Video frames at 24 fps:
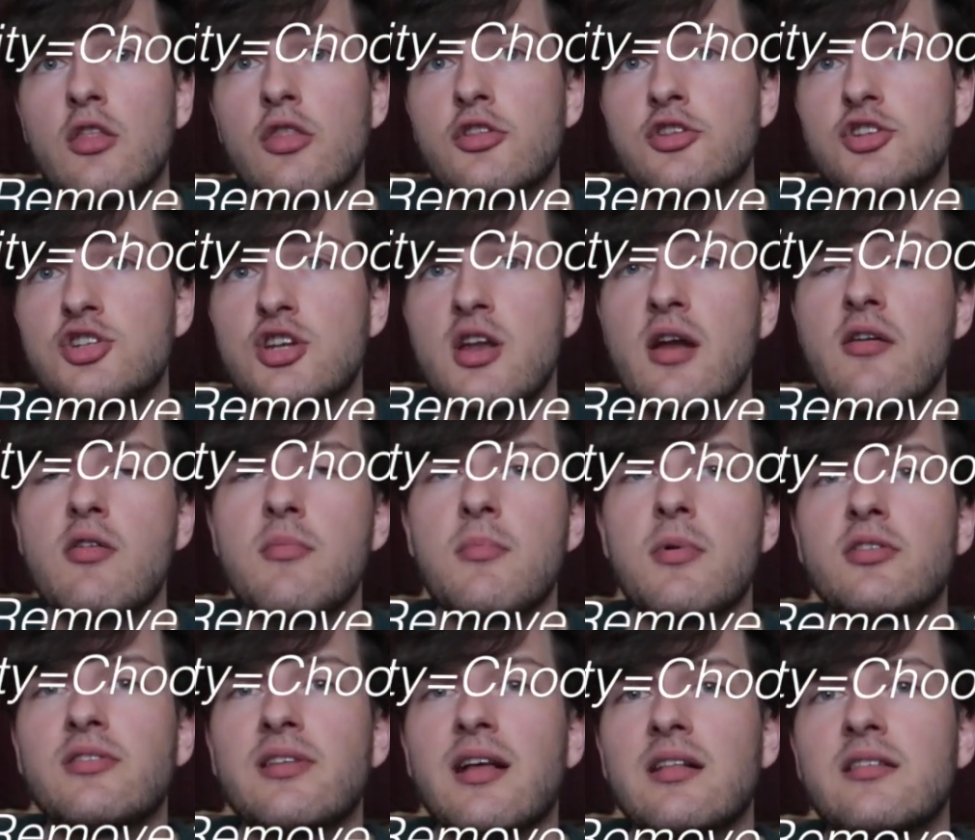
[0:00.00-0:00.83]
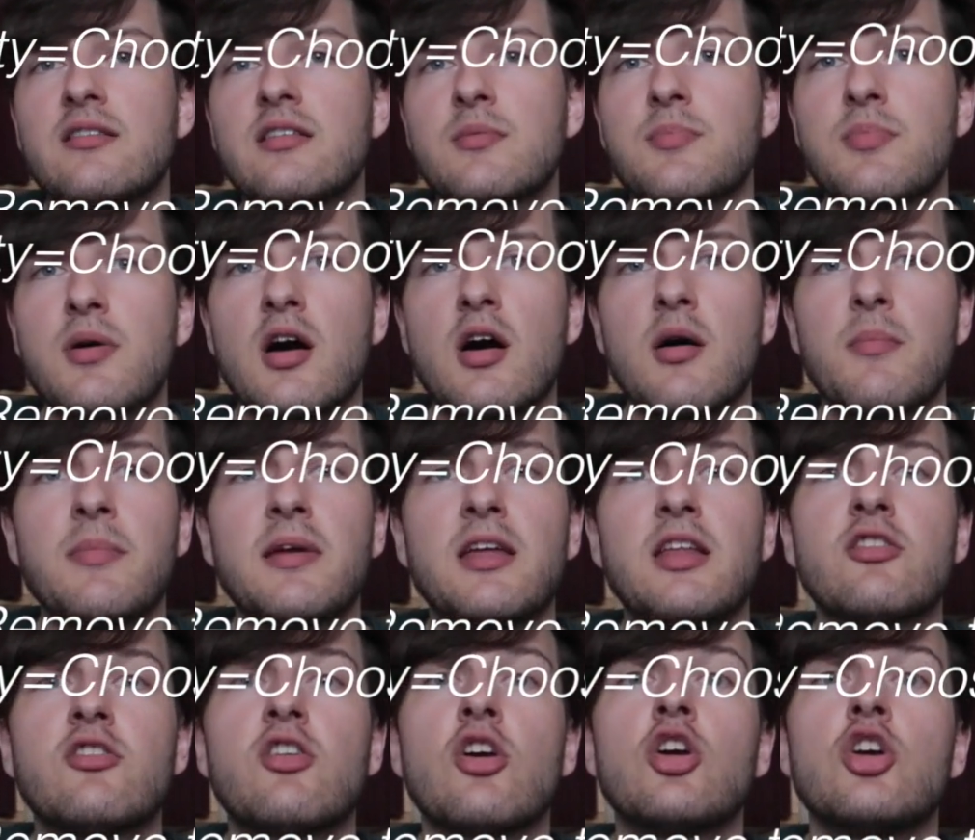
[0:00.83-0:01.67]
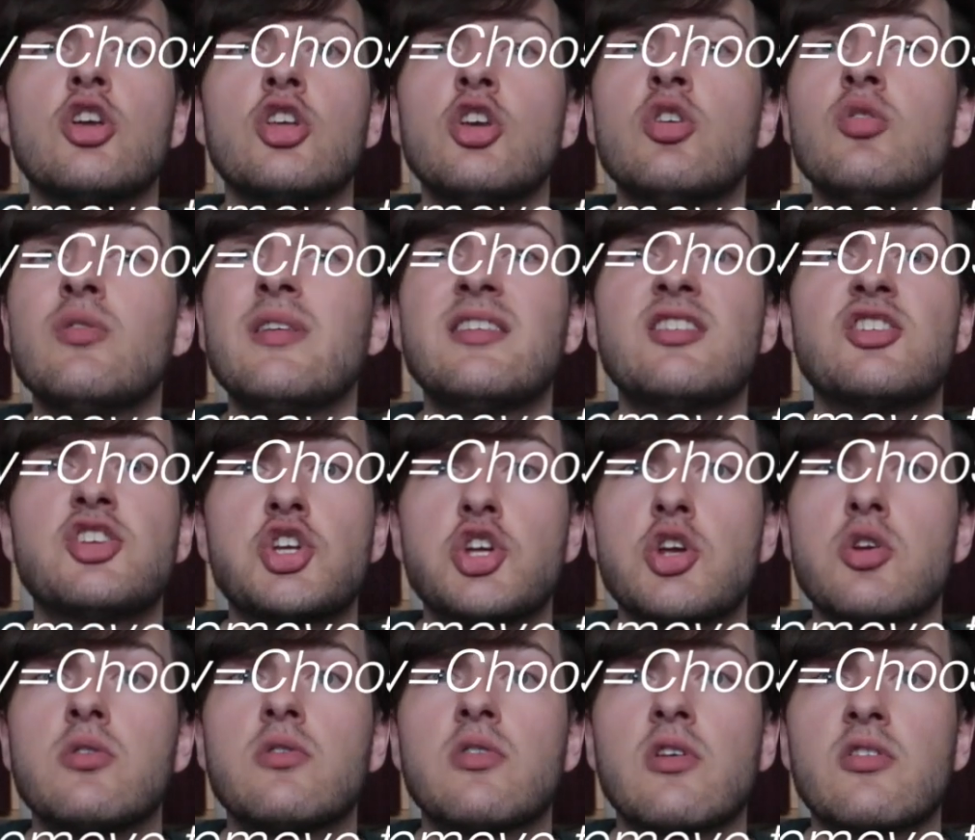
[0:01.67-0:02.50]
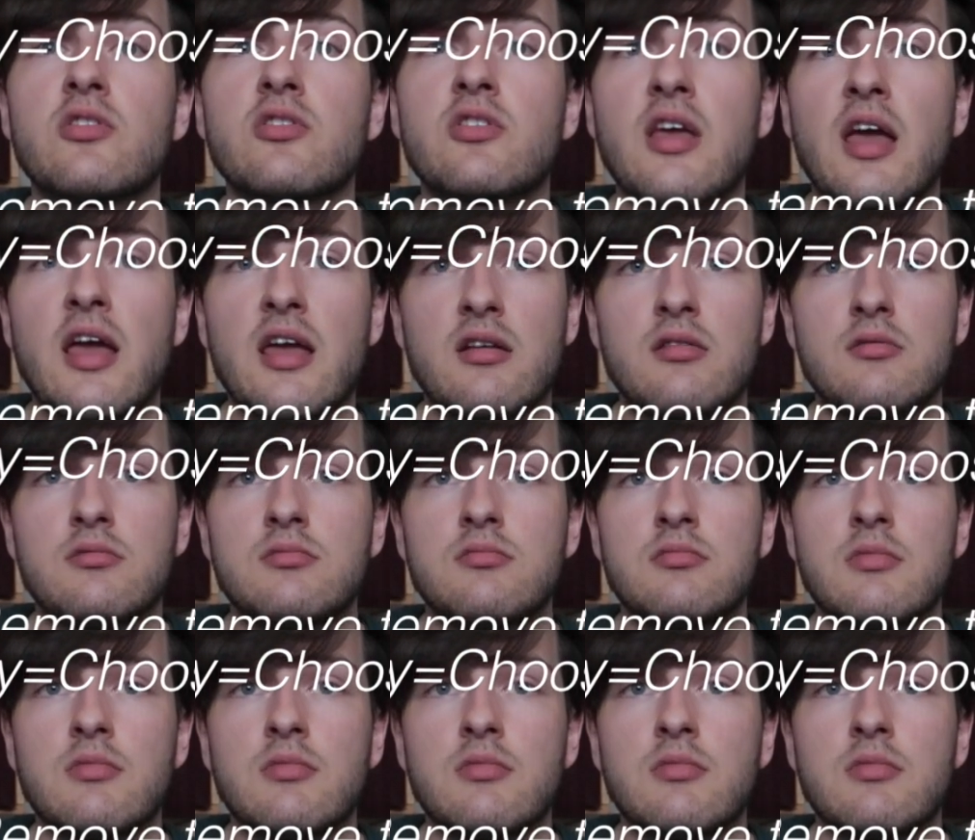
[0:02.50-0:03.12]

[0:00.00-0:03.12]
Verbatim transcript: The generic modality part means you need to choose a scale.